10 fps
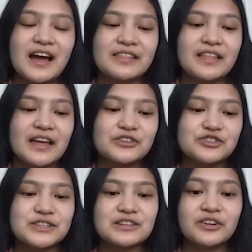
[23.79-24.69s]
And then
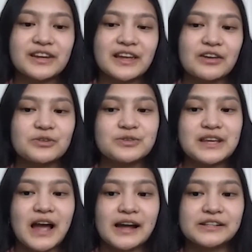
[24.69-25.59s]
just looking at
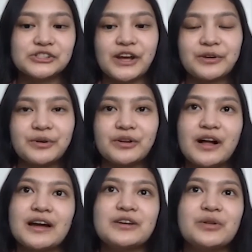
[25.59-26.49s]
UCI in general,
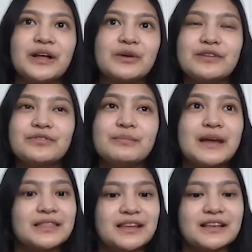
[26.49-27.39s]
I know like one of the main
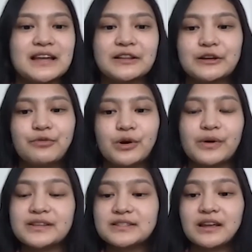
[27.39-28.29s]
things I looked for
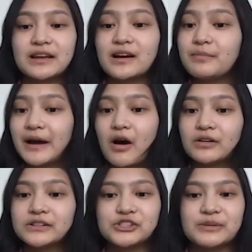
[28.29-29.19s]
was like a
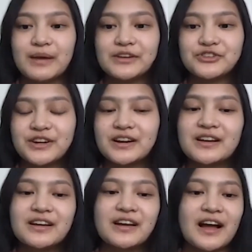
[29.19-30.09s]
biology major.
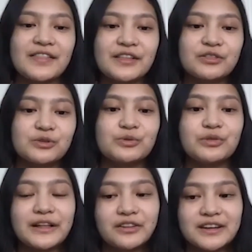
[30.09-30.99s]
And then through
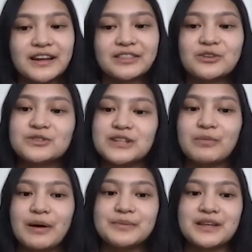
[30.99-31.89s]
like looking at the UCI
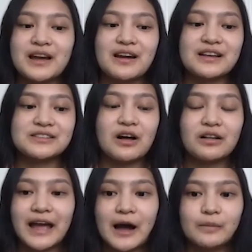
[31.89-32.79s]
website, I saw
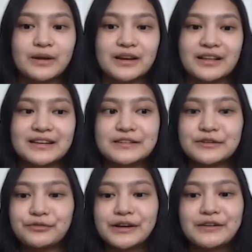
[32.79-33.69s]
like how many like
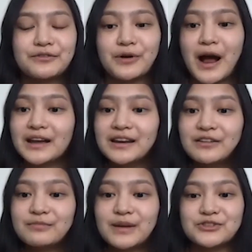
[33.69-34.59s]
different variety
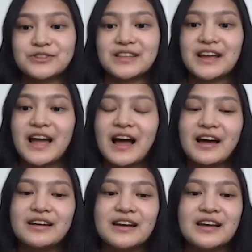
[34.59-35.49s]
of majors they
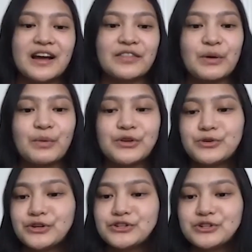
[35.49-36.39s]
had and like what you
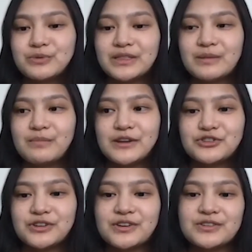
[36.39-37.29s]
could do with the
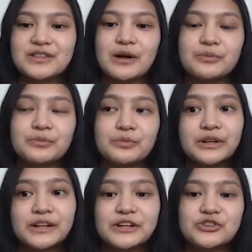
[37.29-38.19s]
major. So that
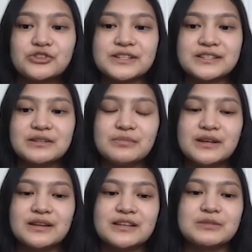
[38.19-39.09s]
really interested
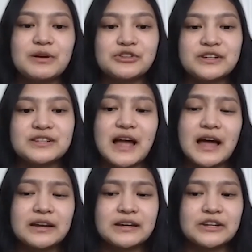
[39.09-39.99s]
me, especially because I
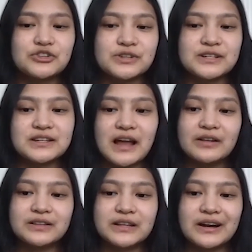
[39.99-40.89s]
had an interest in
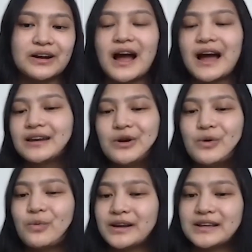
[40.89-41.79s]
healthcare. I didn't know
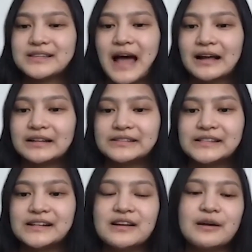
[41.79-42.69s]
what
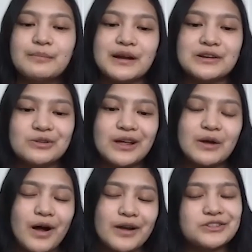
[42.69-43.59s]
exactly, but I knew that I
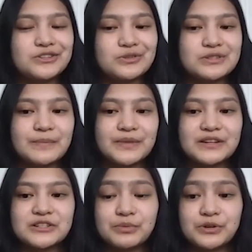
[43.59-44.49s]
wanted to do
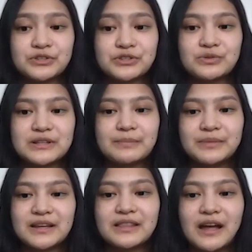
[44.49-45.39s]
something to pursue
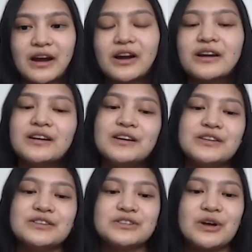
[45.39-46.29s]
something in there.
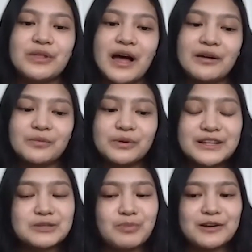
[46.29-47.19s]
So that
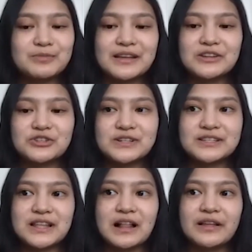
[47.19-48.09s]
really sparked my
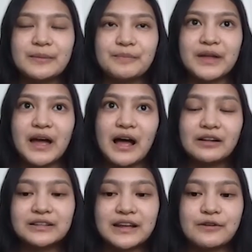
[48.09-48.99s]
interest, that like a
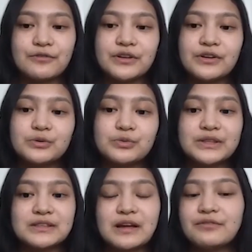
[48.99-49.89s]
healthcare field with
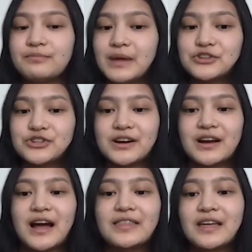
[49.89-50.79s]
a
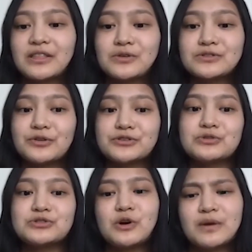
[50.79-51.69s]
major. And then there was also
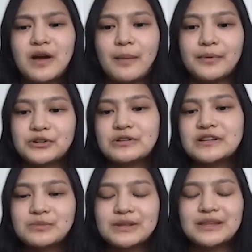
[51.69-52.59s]
so many
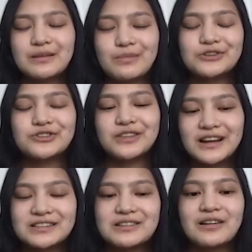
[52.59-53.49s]
opportunities within the major that
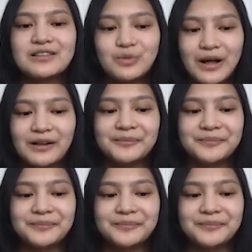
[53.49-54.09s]
I saw as well.